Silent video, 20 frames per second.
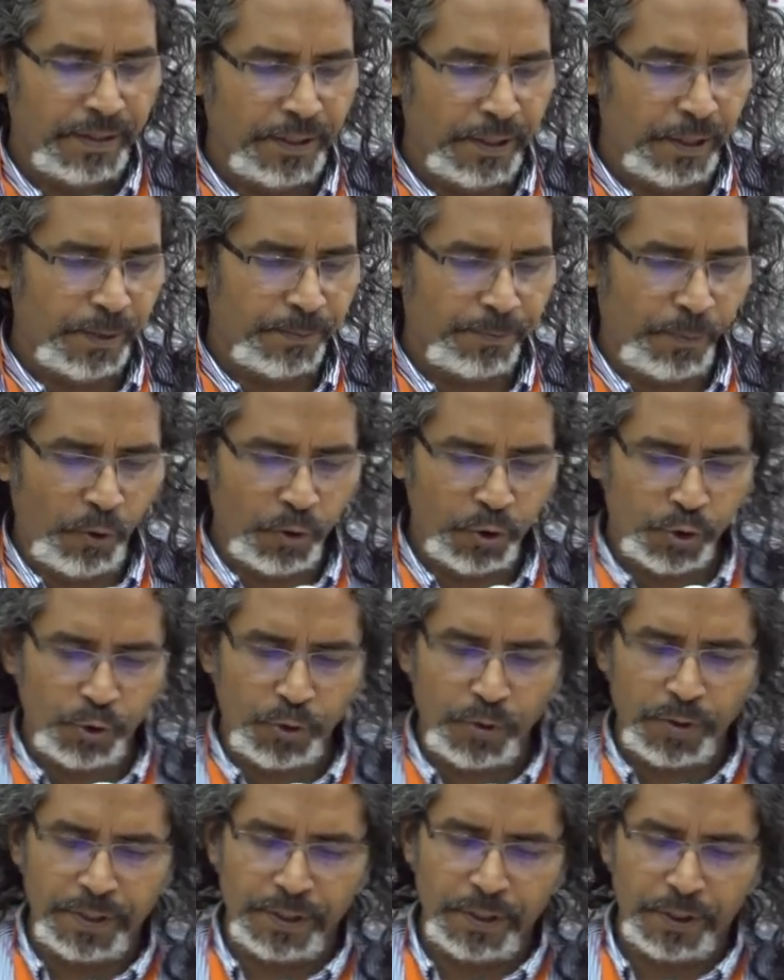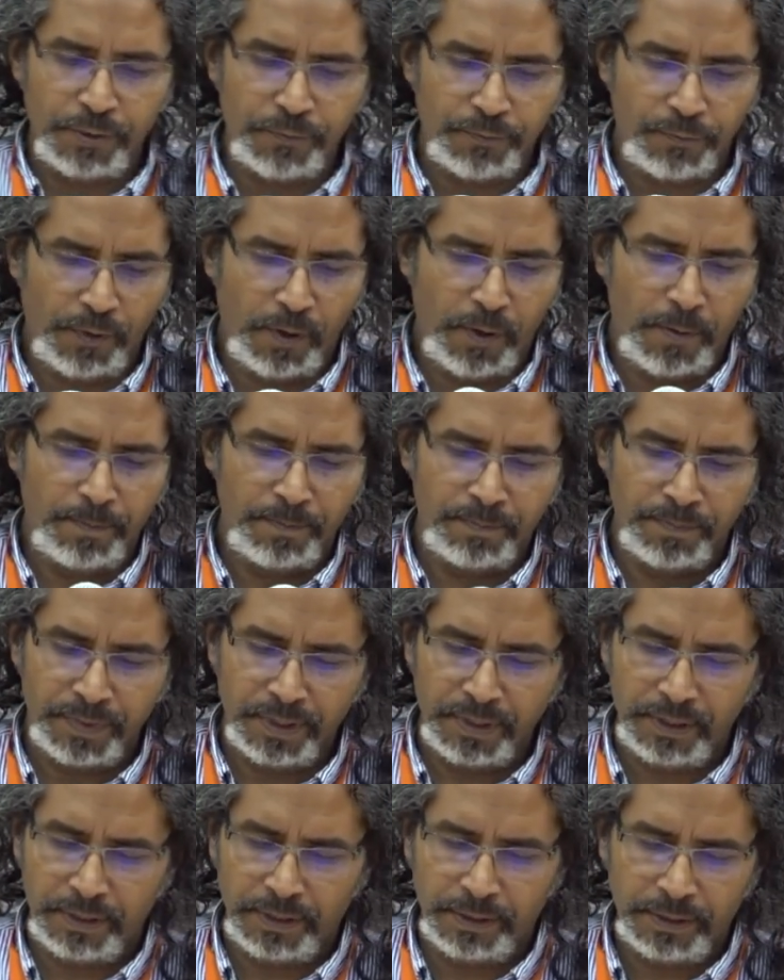His postdoc is
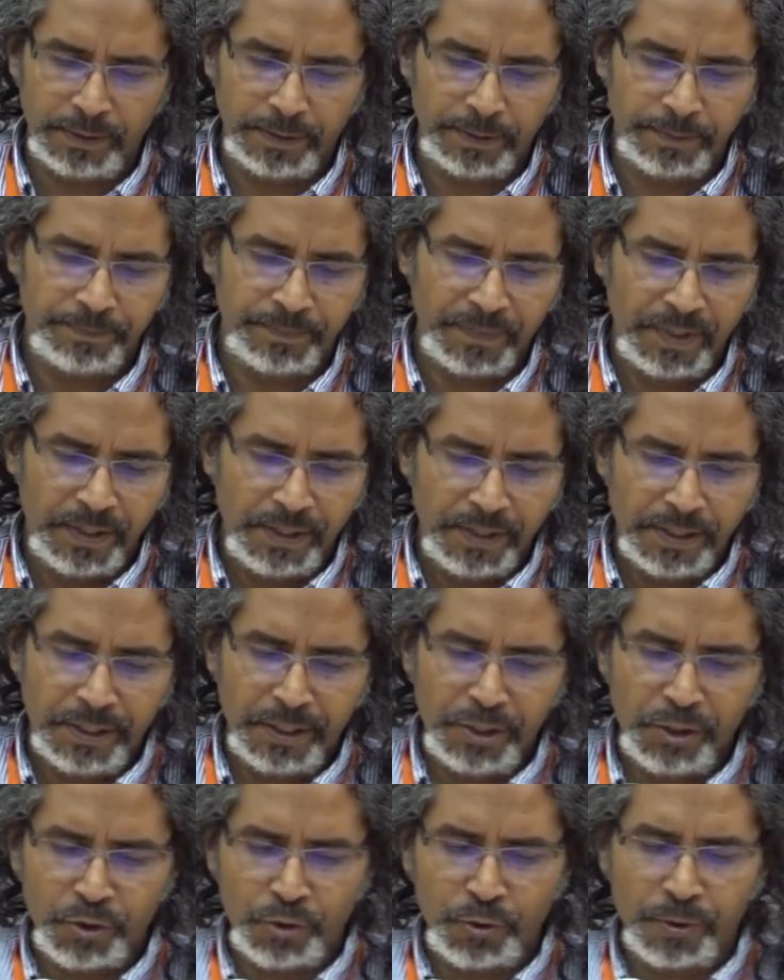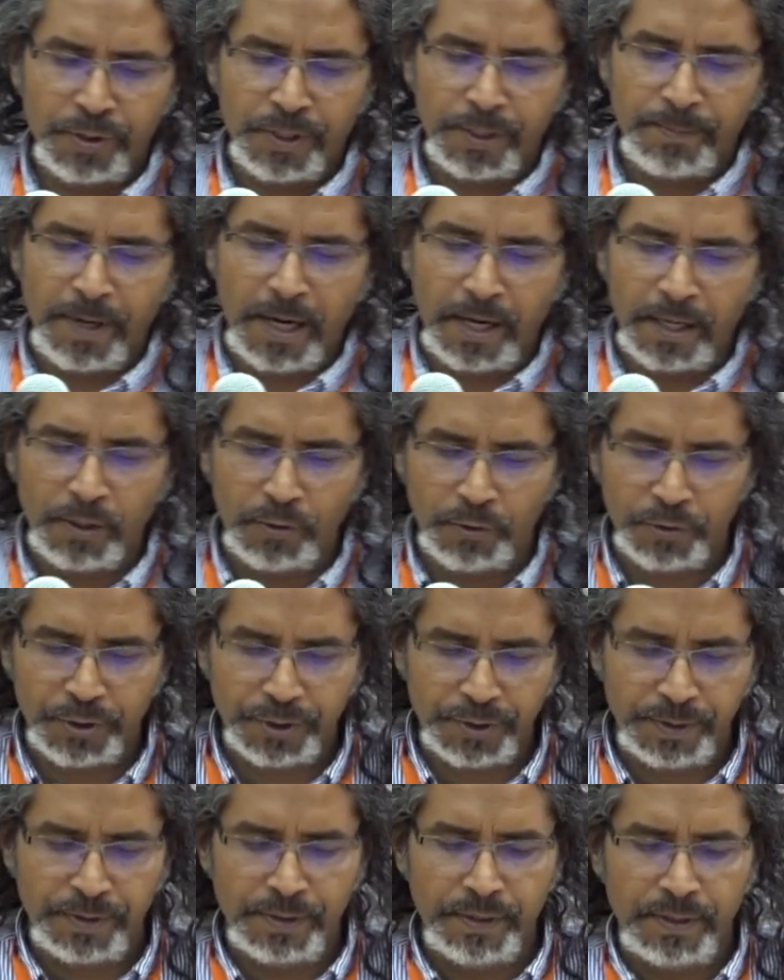from Institut de
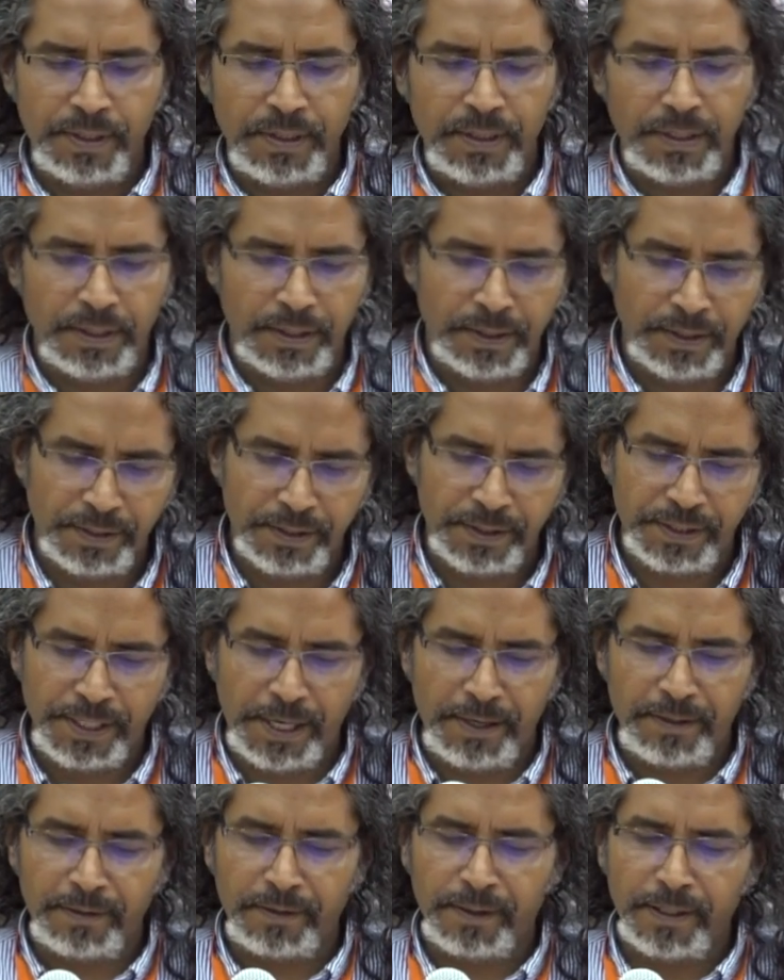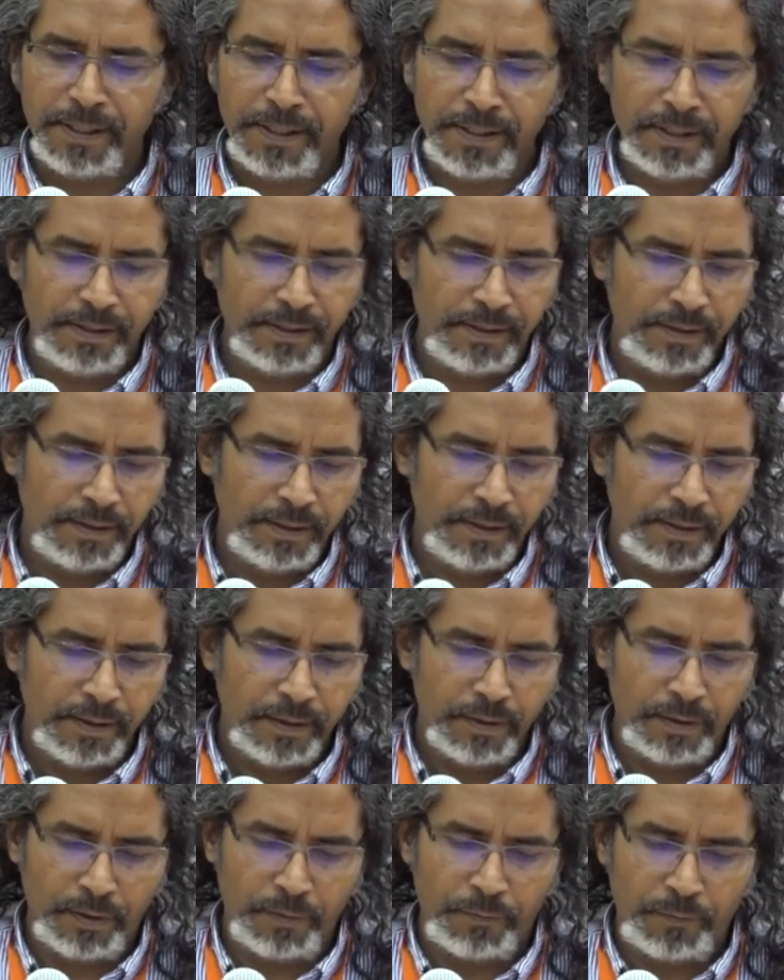Biologie, Saint-Calais,
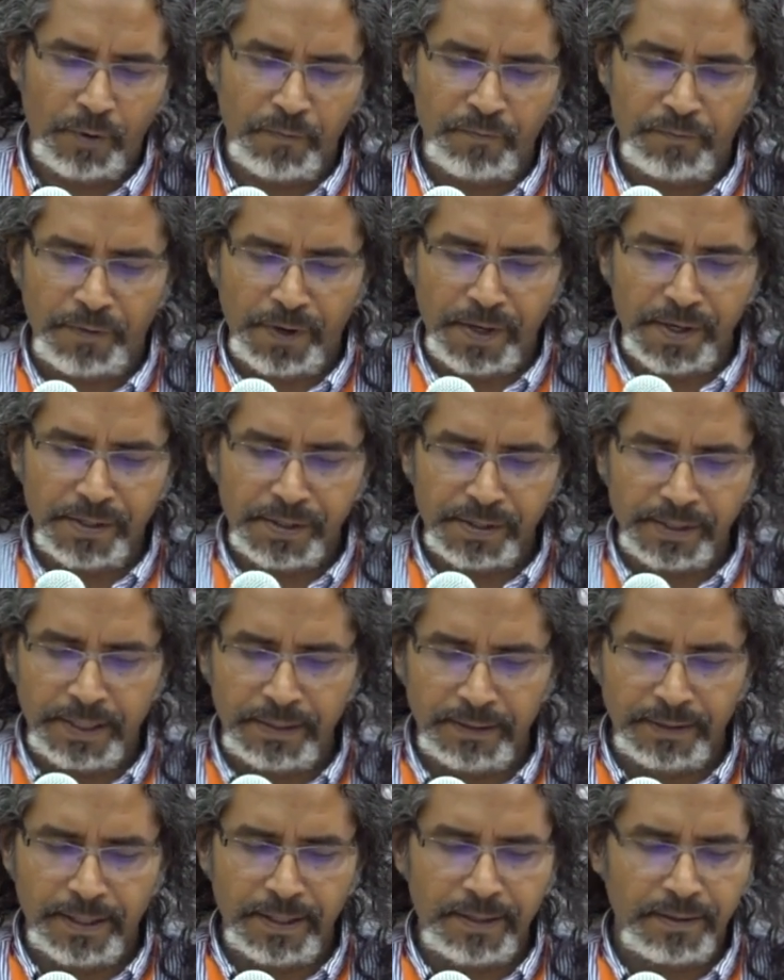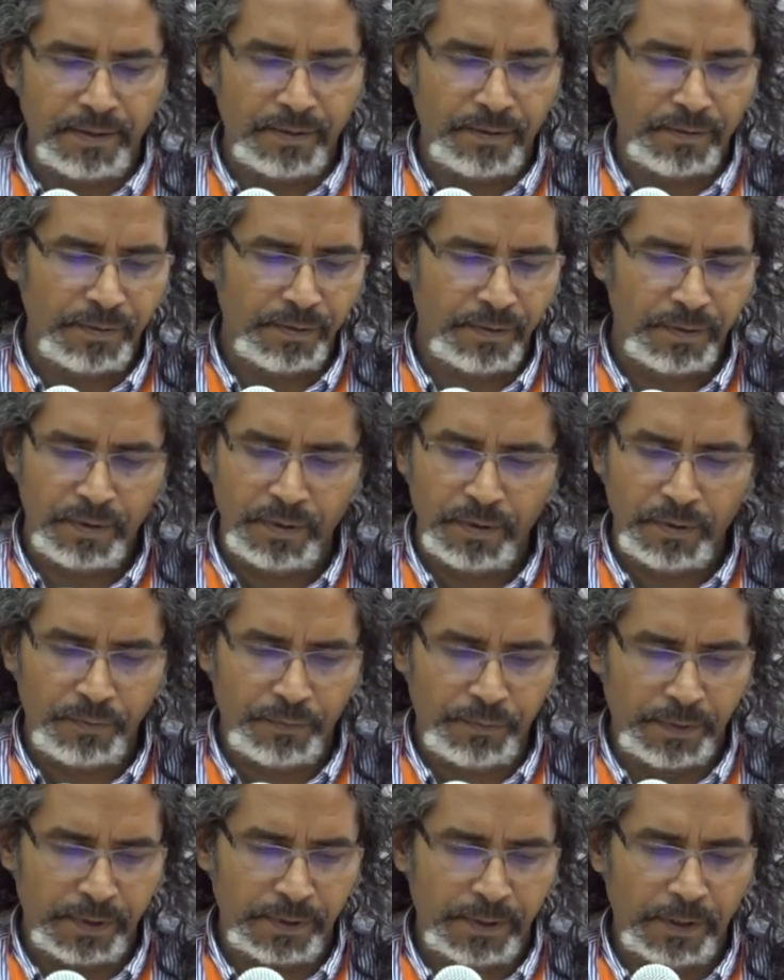from France, and then
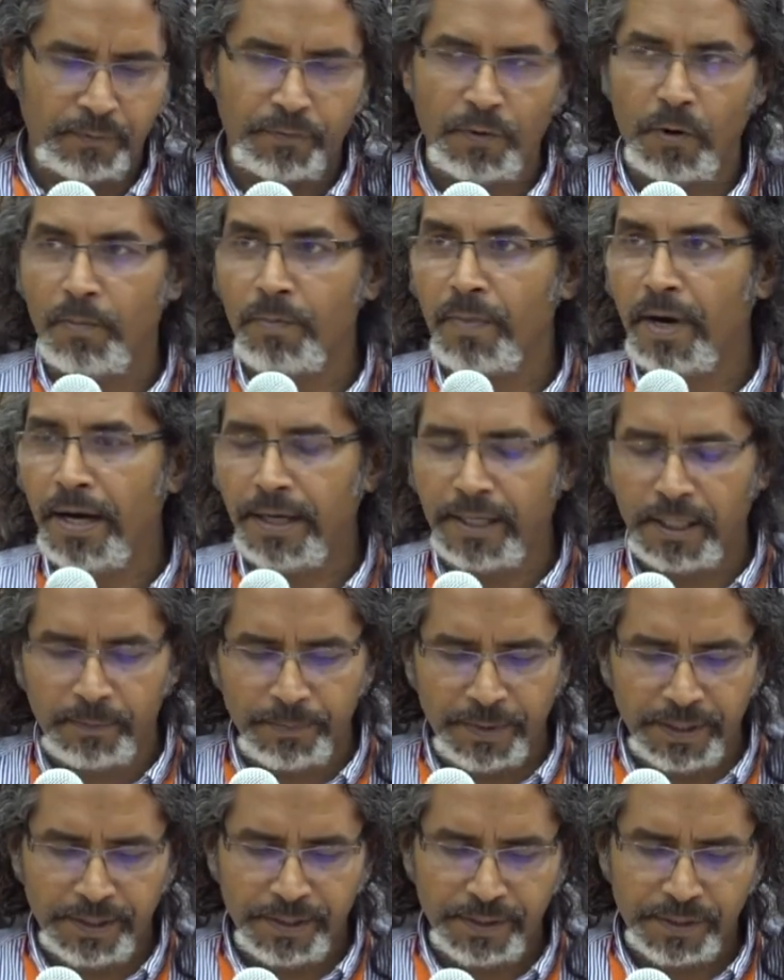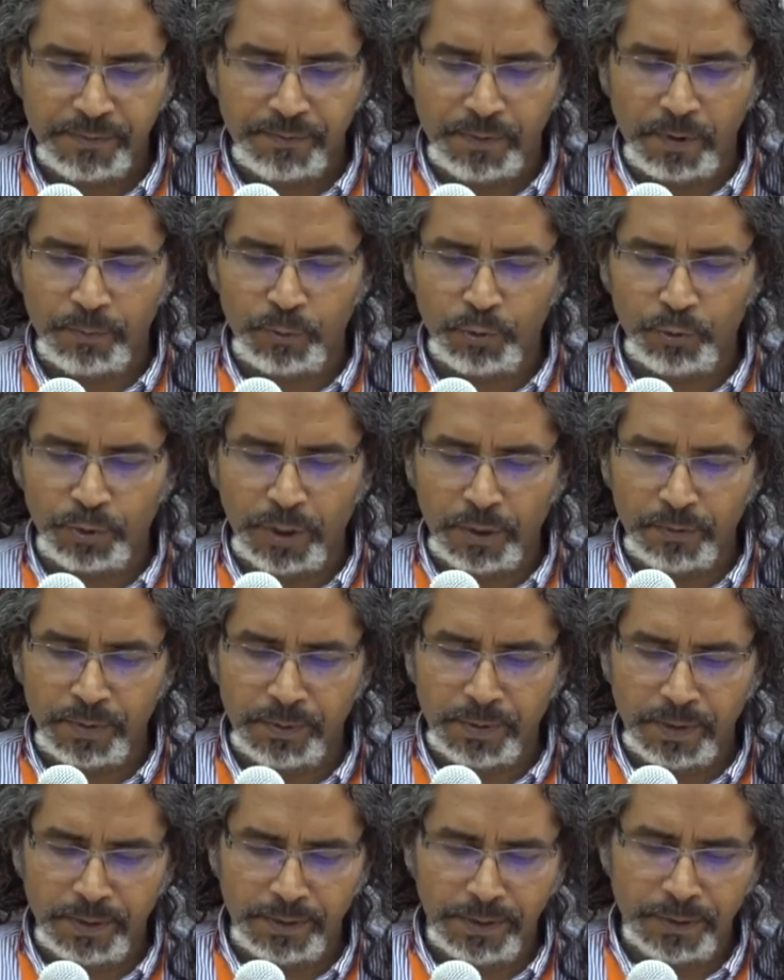further from ILBS from
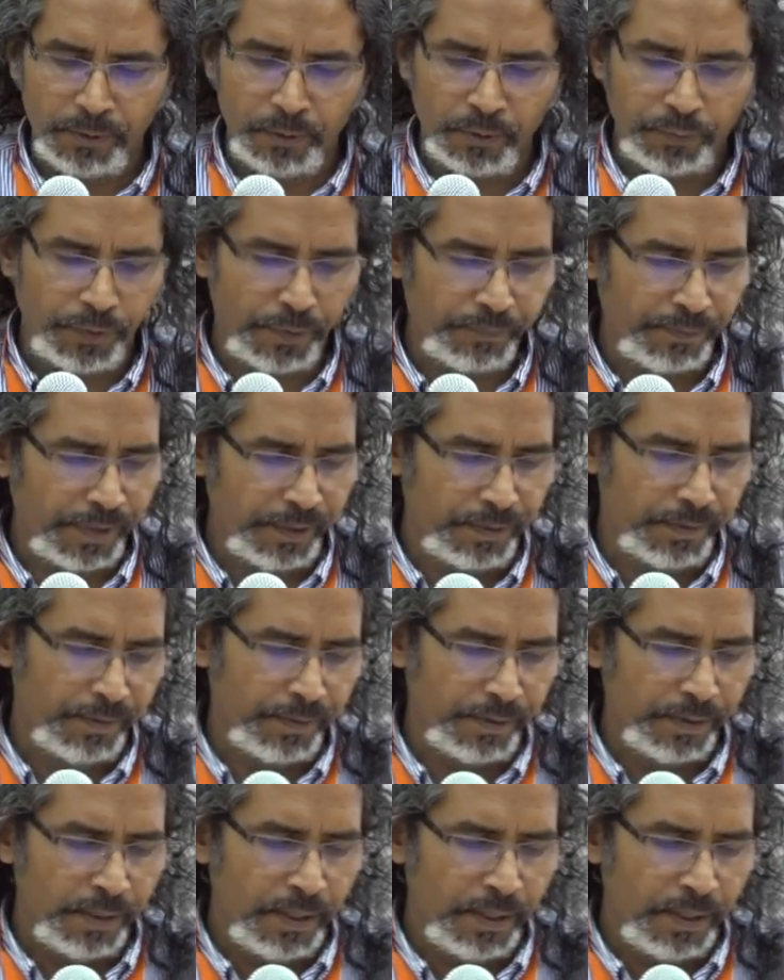2013 to 15.